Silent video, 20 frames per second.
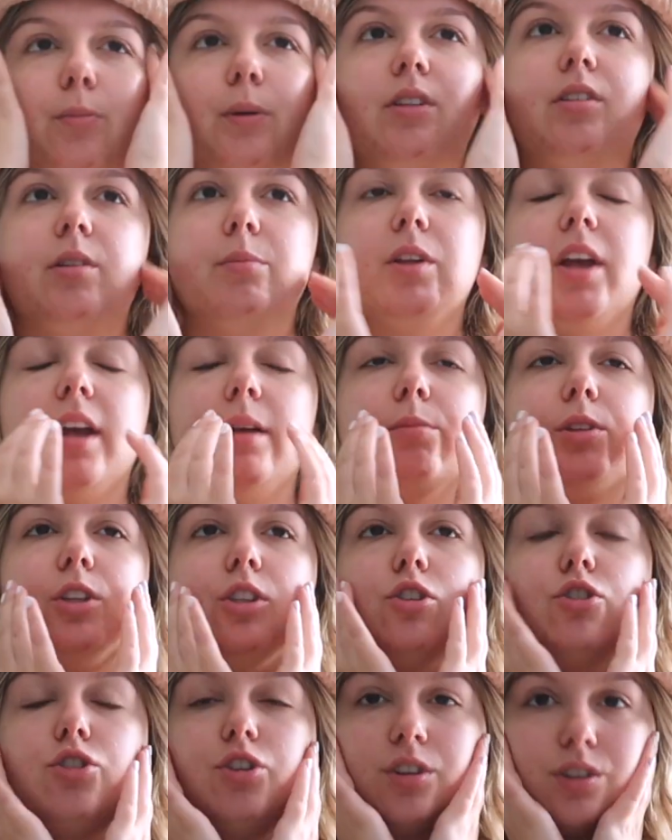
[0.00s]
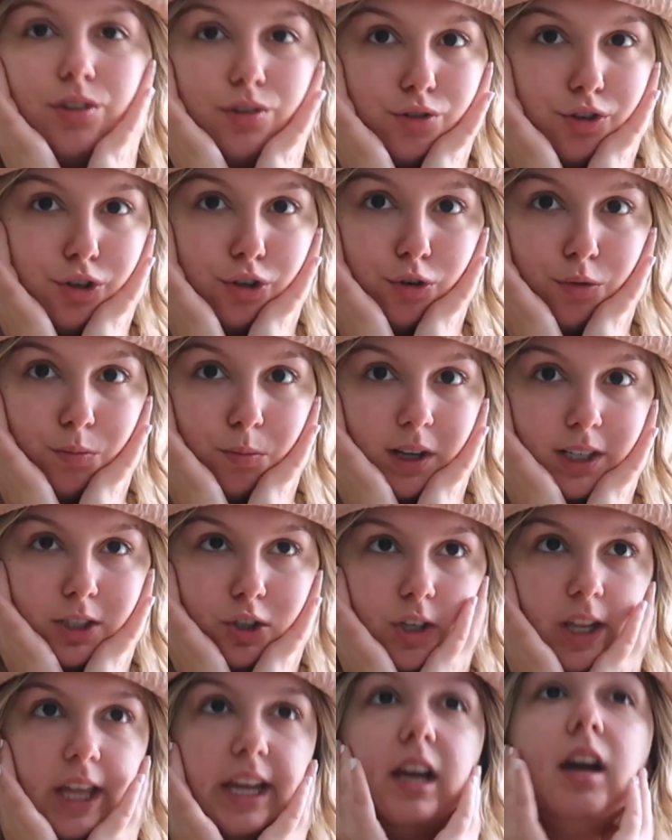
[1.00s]
but sometimes it's just too
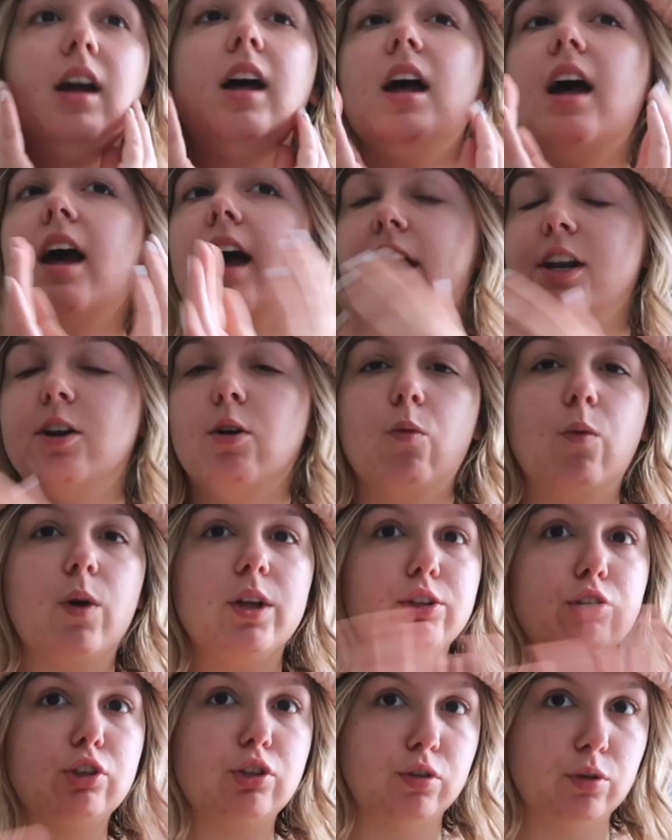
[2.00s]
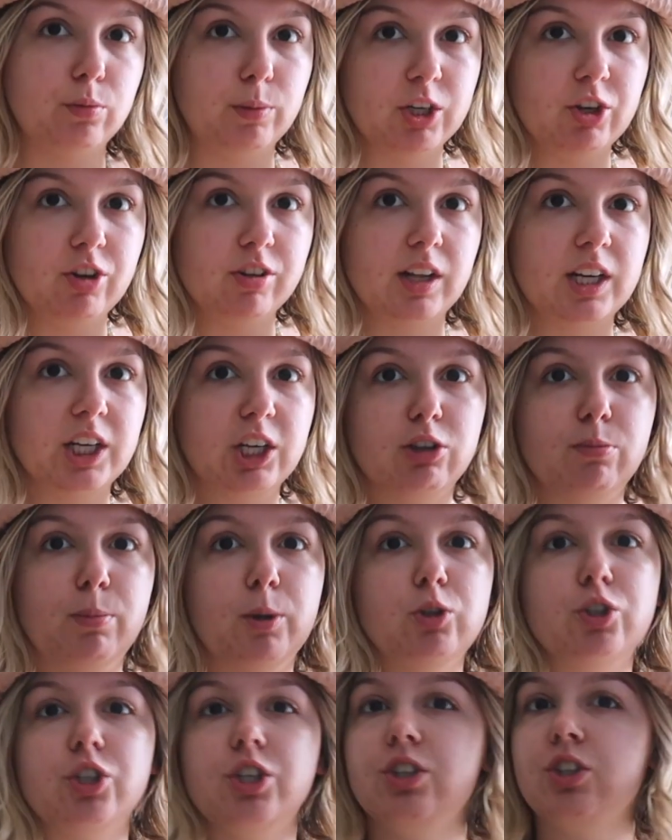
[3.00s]
much. Like, I don't want too much sun
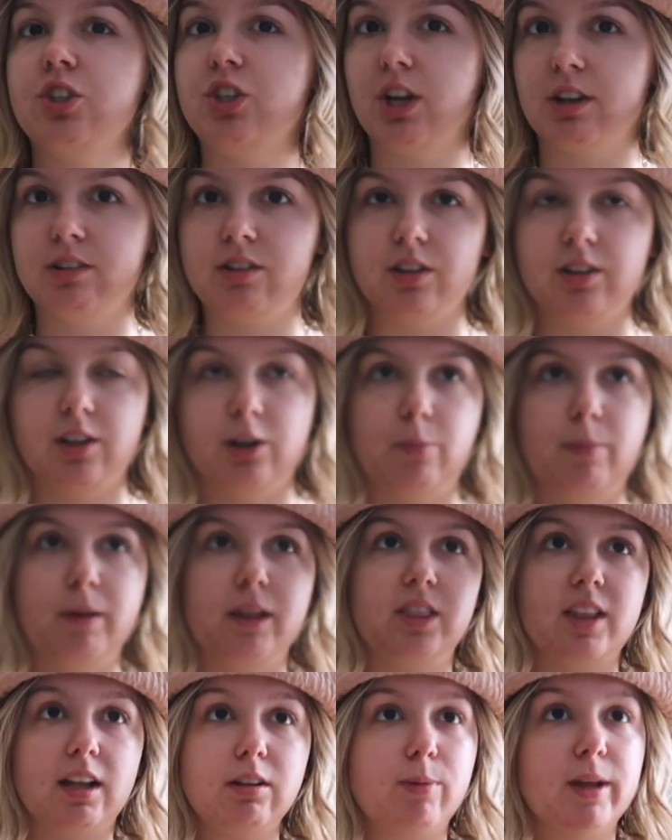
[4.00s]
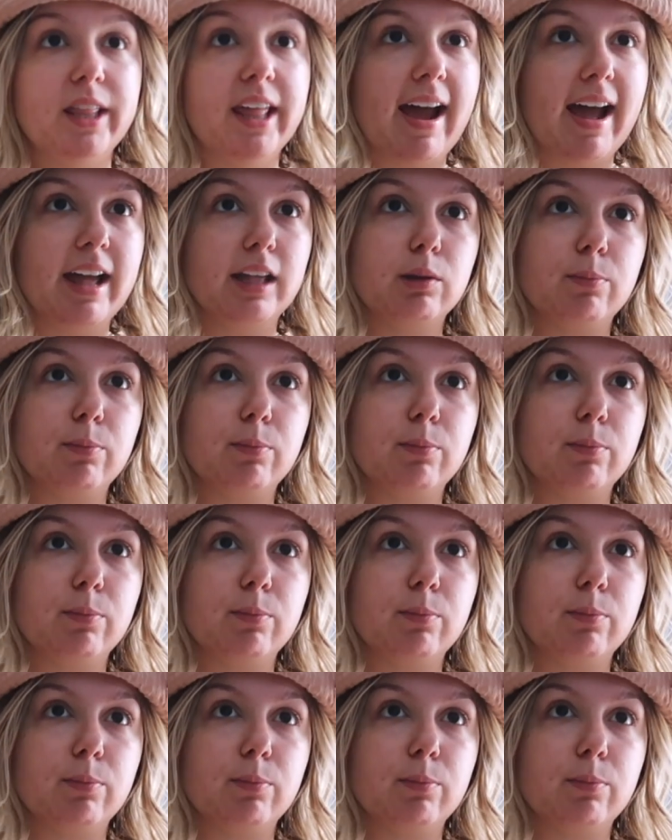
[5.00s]
exposure, just a little bit. That's why the hat